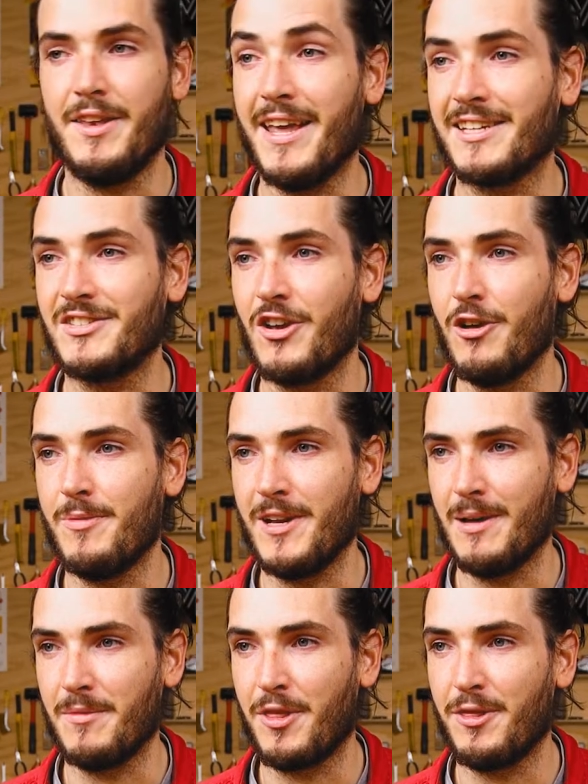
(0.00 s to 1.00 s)
Next, open
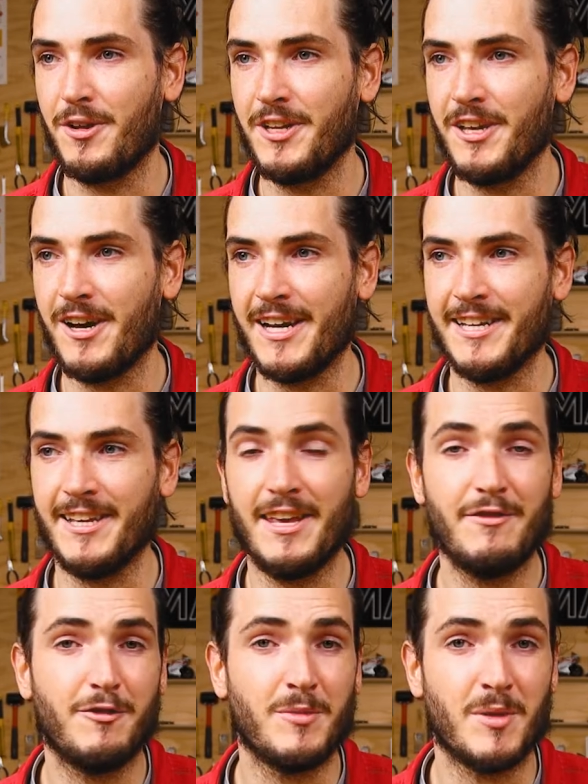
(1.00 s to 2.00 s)
up Thony
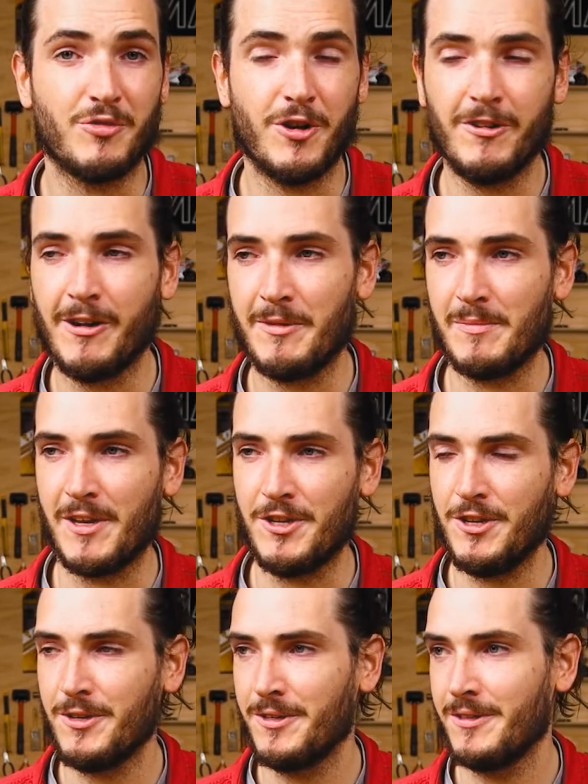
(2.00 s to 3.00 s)
IDE from the Programming
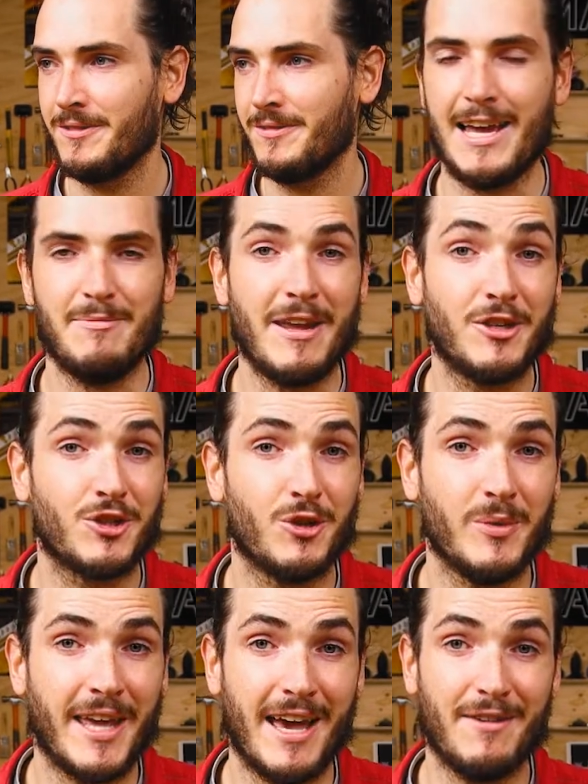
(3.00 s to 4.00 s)
menu, and make sure
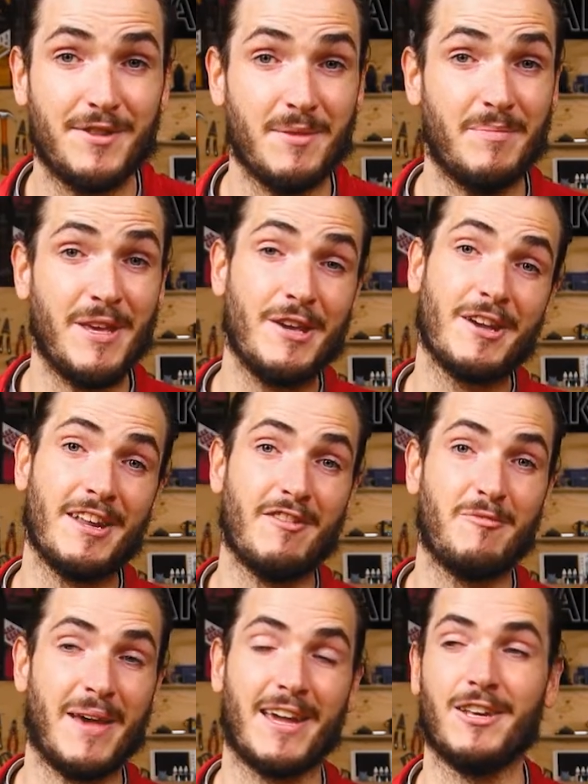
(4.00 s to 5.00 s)
we have the
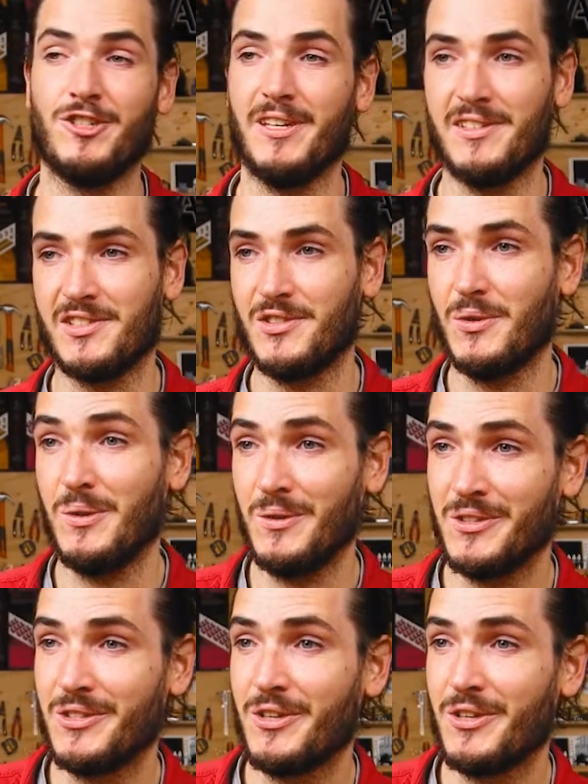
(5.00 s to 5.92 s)
PiicoDev package installed.